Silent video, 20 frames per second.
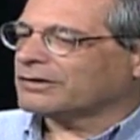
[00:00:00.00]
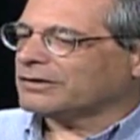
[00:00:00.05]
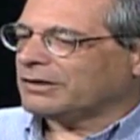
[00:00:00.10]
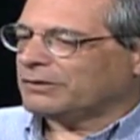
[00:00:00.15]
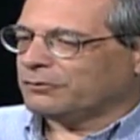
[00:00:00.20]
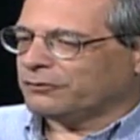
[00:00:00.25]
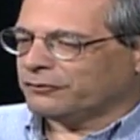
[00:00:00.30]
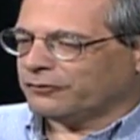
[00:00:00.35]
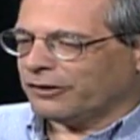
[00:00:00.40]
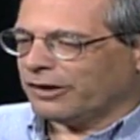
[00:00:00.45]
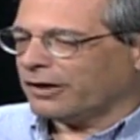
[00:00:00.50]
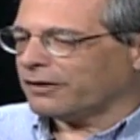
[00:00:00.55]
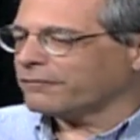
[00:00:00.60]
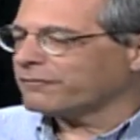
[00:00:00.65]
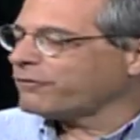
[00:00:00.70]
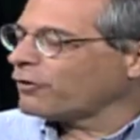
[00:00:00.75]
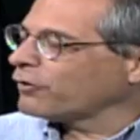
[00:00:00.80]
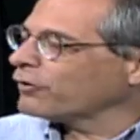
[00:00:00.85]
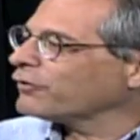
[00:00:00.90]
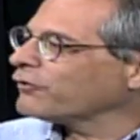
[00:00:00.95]
He was there,
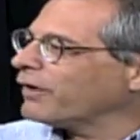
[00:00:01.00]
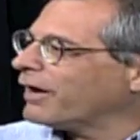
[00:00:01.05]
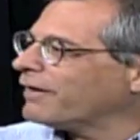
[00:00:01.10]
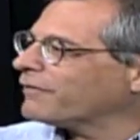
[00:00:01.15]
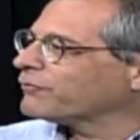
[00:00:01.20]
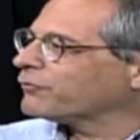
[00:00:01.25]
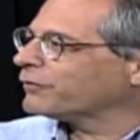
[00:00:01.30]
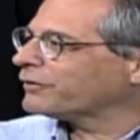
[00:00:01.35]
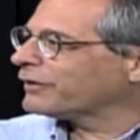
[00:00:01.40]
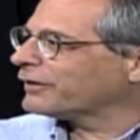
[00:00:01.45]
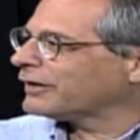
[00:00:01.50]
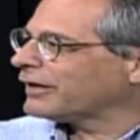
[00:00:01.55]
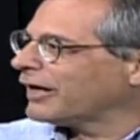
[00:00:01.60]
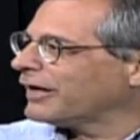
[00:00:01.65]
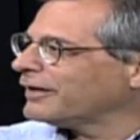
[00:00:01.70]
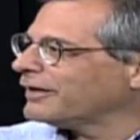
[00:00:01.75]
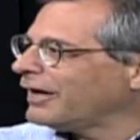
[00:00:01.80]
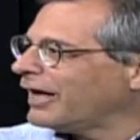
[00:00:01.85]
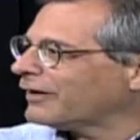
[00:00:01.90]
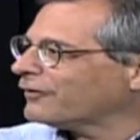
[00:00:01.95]
photographed with the
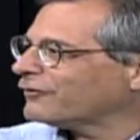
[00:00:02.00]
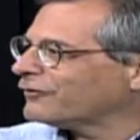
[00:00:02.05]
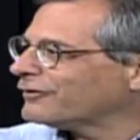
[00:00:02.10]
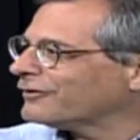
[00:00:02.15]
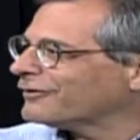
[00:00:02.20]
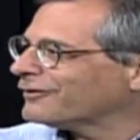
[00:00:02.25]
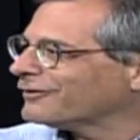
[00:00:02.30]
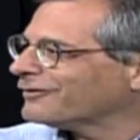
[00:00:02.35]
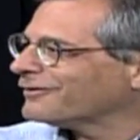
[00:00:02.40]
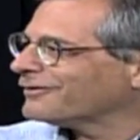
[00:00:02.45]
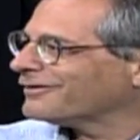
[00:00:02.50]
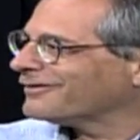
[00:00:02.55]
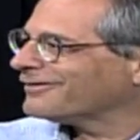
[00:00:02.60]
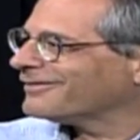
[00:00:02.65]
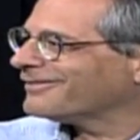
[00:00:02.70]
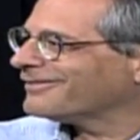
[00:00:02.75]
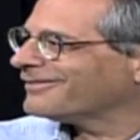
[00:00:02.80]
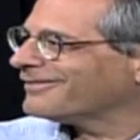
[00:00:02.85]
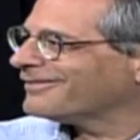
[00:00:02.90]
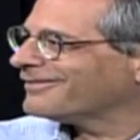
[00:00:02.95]
gun next to
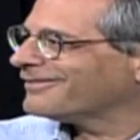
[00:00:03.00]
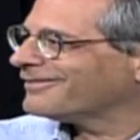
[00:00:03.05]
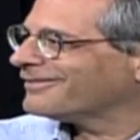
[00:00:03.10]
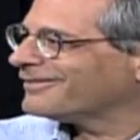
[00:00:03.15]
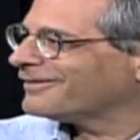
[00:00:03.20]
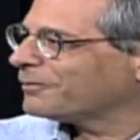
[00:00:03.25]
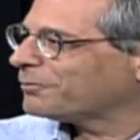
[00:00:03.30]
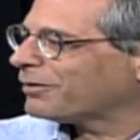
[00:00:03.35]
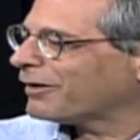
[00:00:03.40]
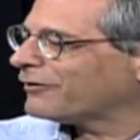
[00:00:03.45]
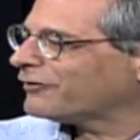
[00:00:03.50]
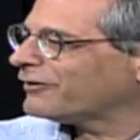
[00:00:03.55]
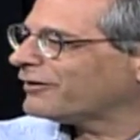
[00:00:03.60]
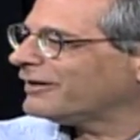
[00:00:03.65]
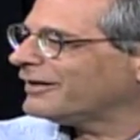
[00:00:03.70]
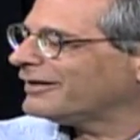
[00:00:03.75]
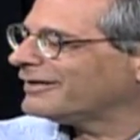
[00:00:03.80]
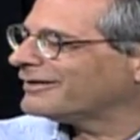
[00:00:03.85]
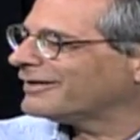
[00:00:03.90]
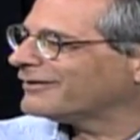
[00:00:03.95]
the
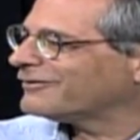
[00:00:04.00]
president.